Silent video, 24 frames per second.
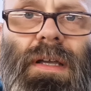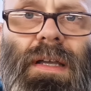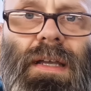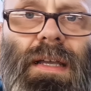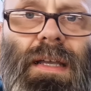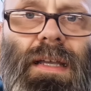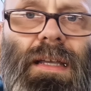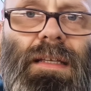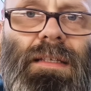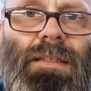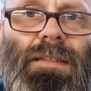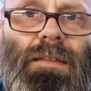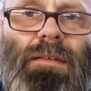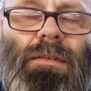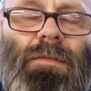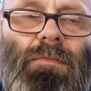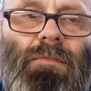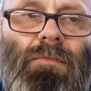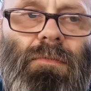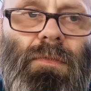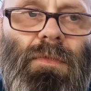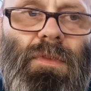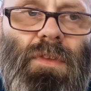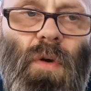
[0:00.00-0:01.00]

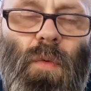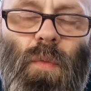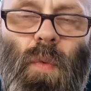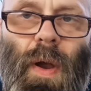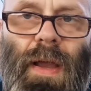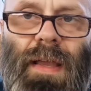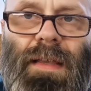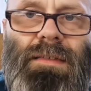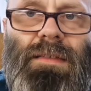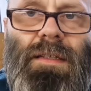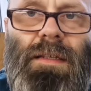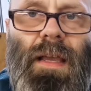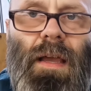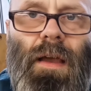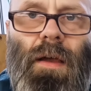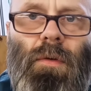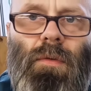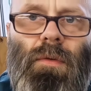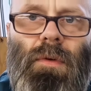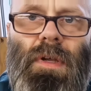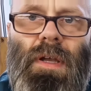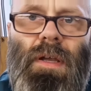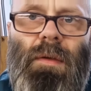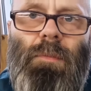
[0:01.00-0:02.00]
is the way to
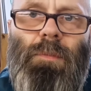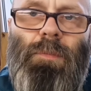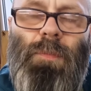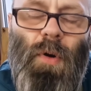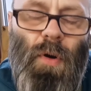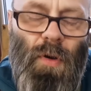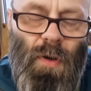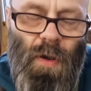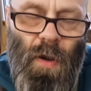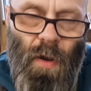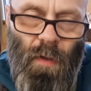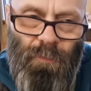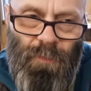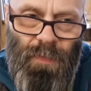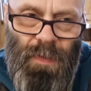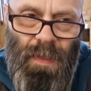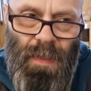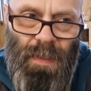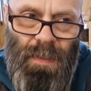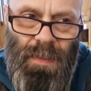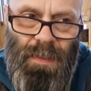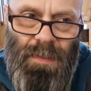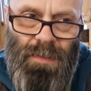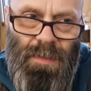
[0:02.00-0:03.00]
go. Put
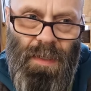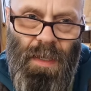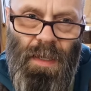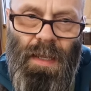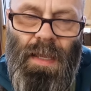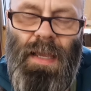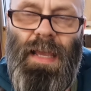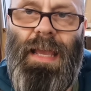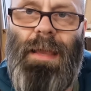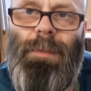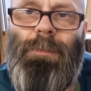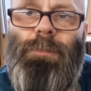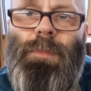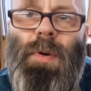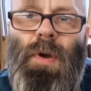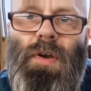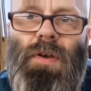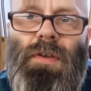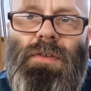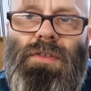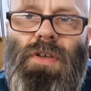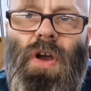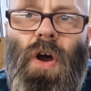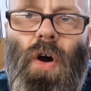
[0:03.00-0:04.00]
coffee in it, it
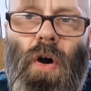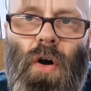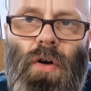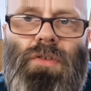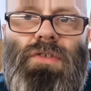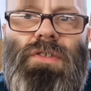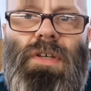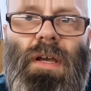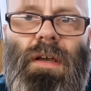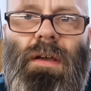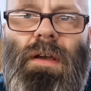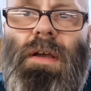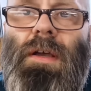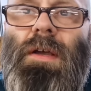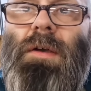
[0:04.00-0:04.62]
burns hotter.